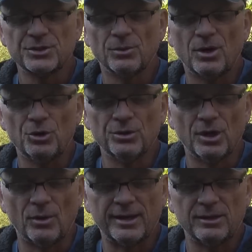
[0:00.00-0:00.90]
so you all
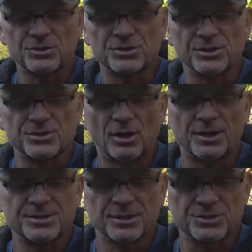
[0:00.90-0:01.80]
know, Alex is
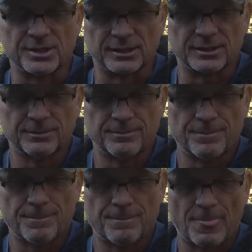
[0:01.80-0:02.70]
autistic,
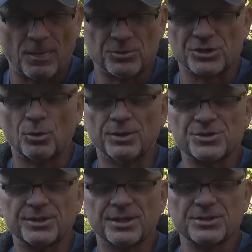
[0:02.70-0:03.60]
was it
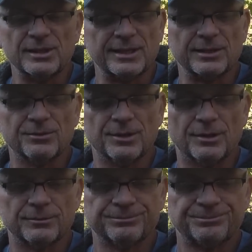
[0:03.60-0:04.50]
coincidental? I don't
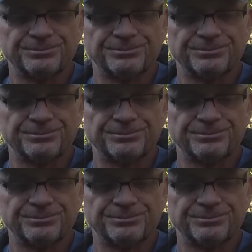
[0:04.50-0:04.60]
know.